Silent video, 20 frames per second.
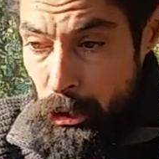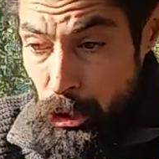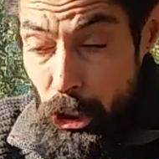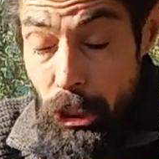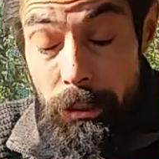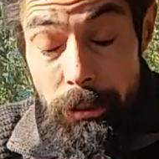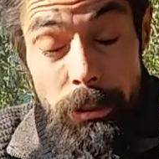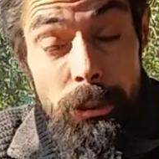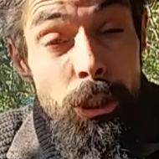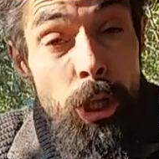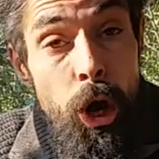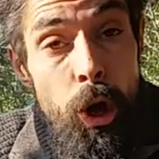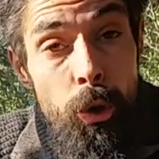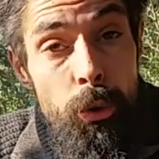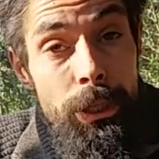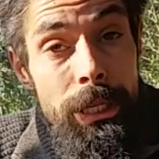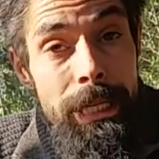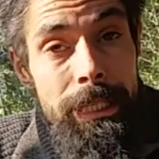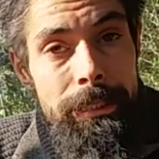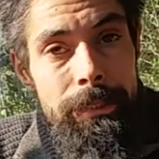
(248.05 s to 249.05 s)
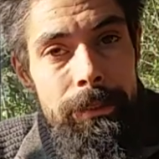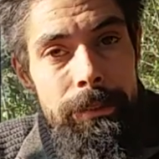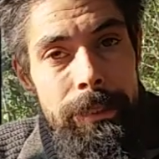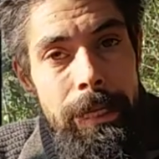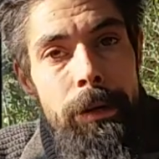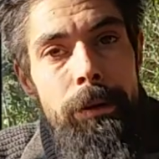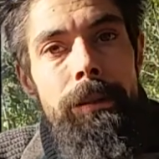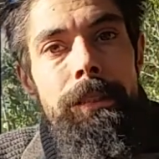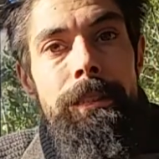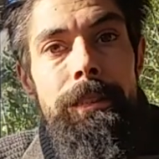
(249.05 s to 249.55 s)
just know that
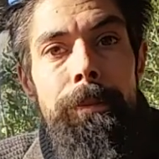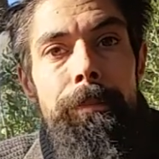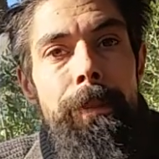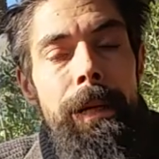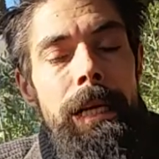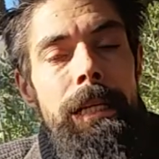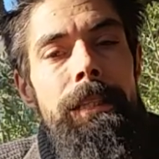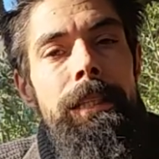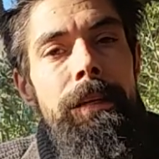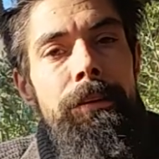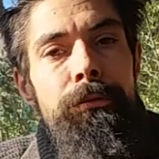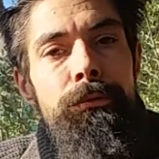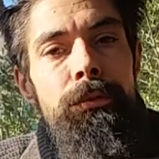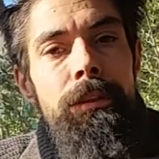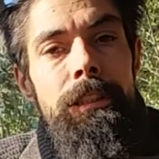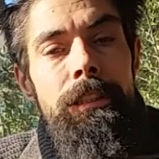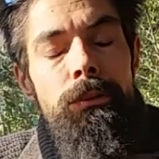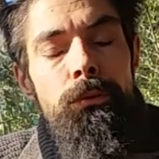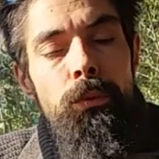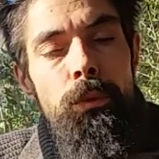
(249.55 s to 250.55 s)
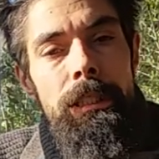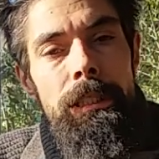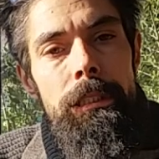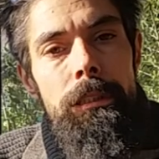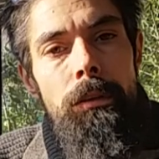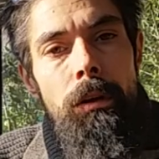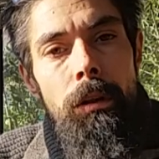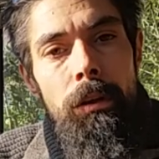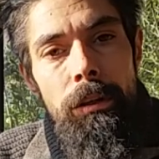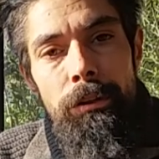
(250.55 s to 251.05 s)
there is a big difference with
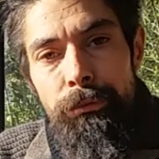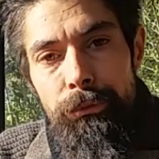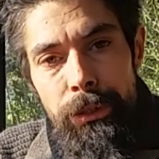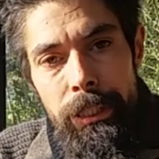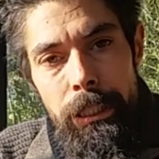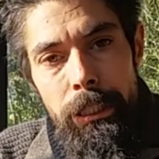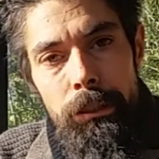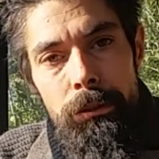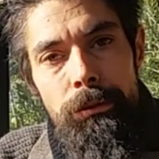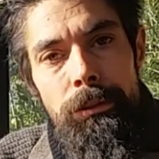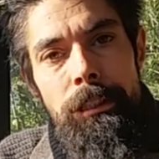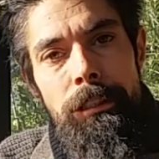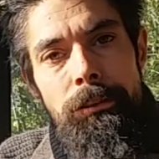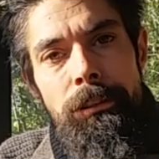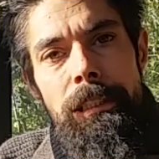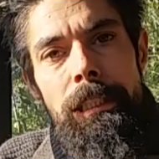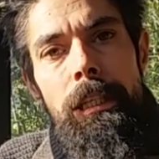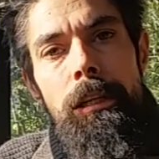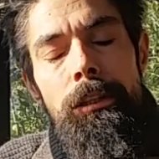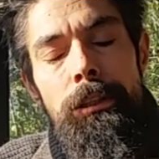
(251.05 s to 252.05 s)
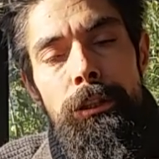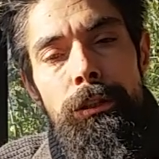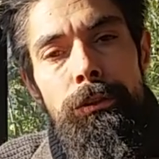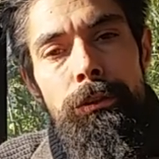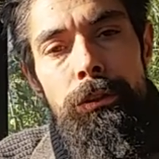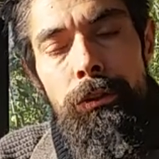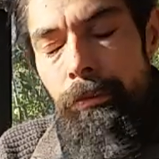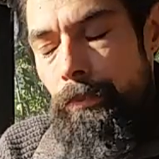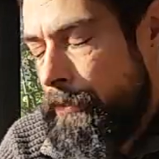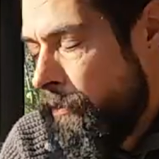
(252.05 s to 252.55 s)
all the videos you see on
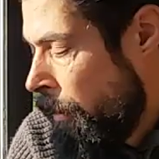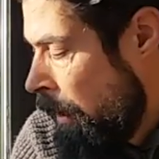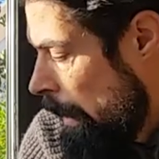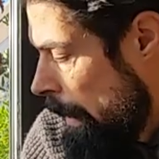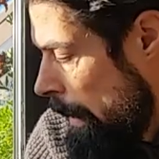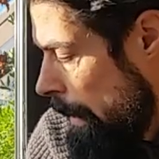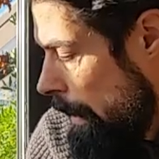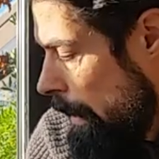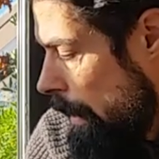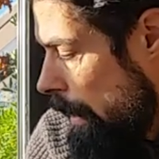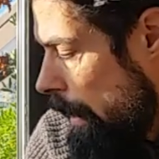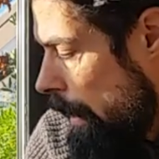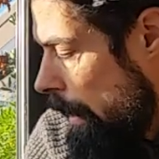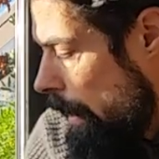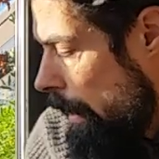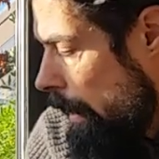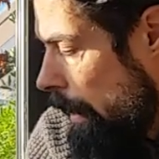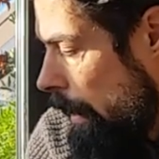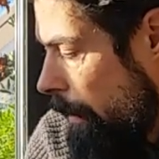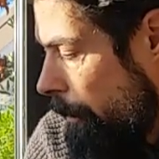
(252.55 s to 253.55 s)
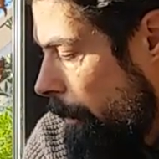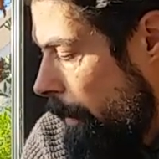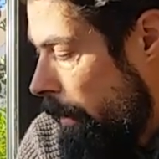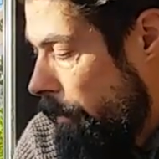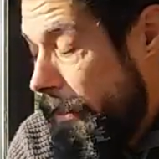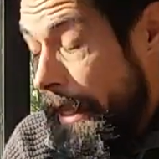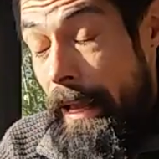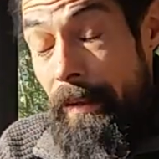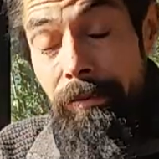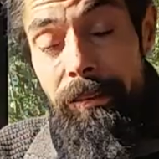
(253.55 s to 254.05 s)
YouTube
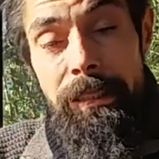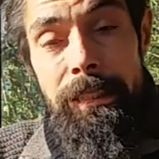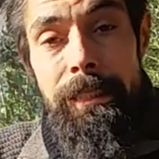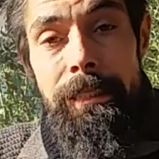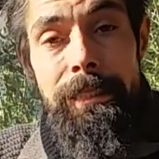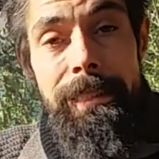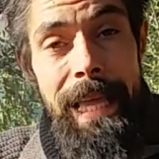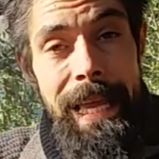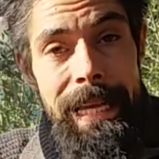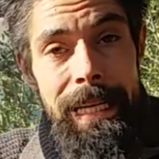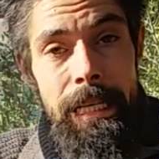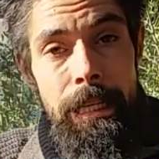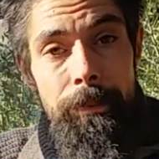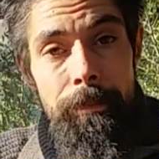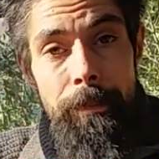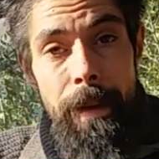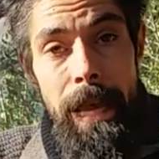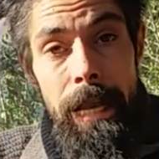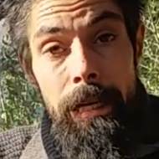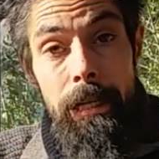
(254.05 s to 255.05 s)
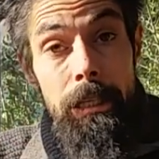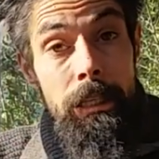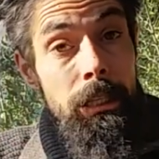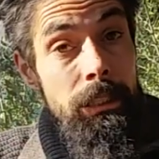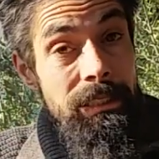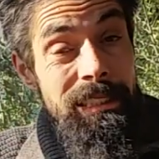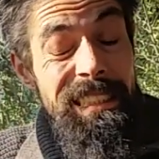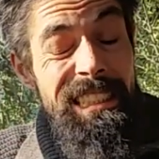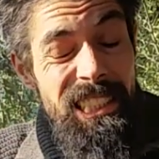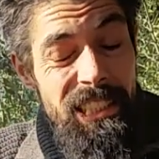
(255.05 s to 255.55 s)
about having this daylit pack,
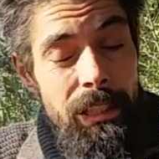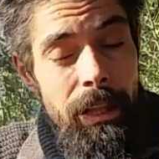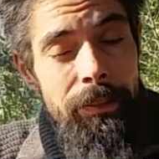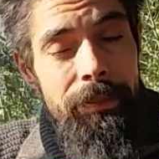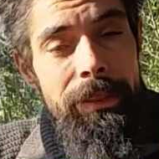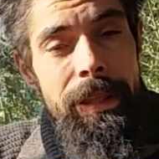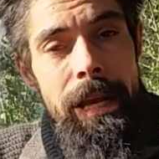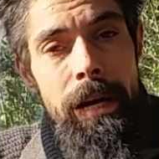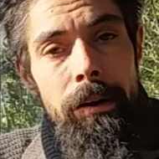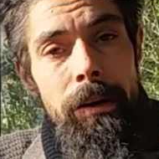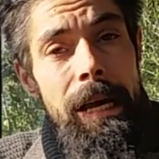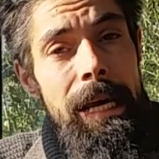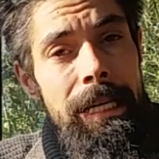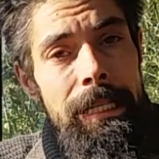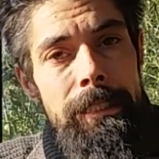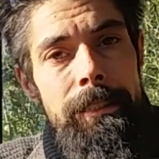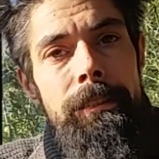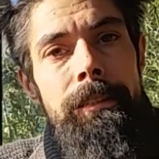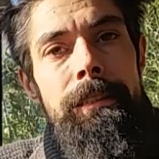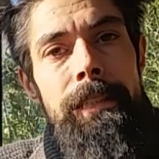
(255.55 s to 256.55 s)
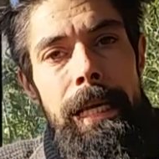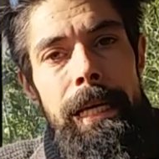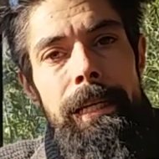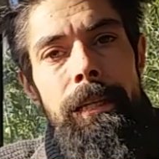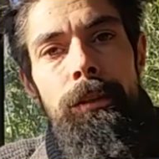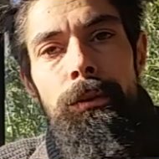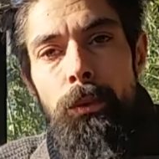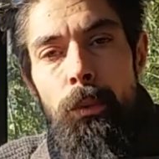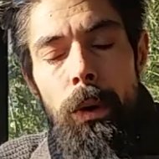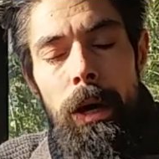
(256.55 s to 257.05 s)
because it's not there, and it's
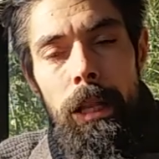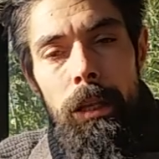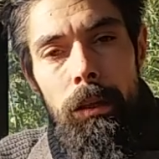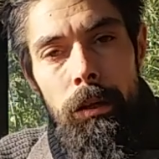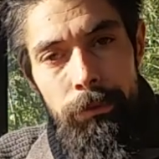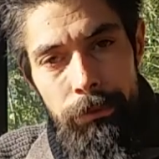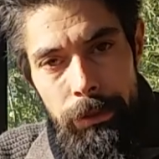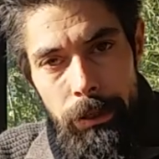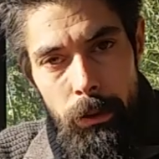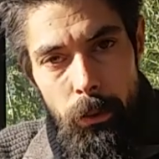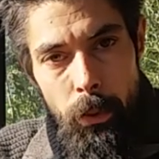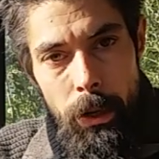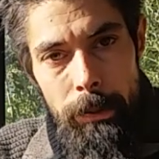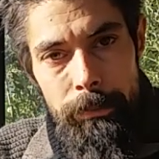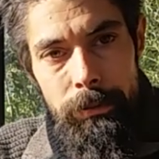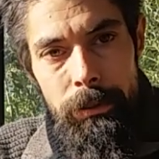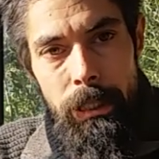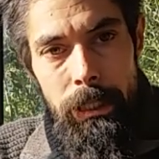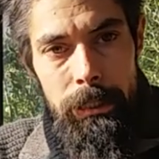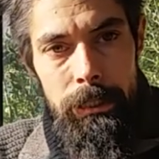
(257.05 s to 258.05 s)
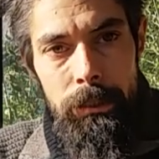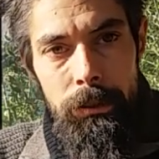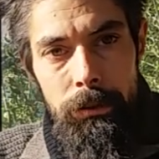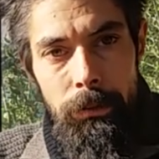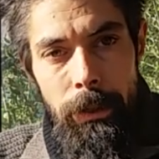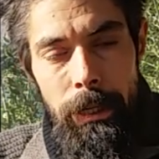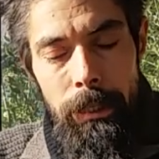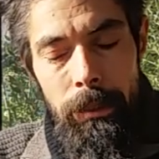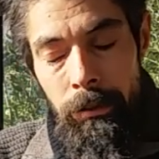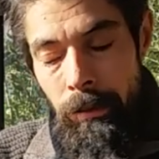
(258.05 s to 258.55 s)
stated well on their website as
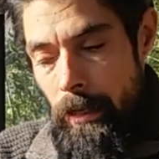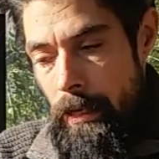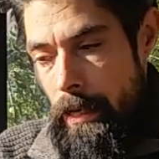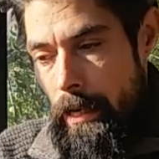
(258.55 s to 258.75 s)
well.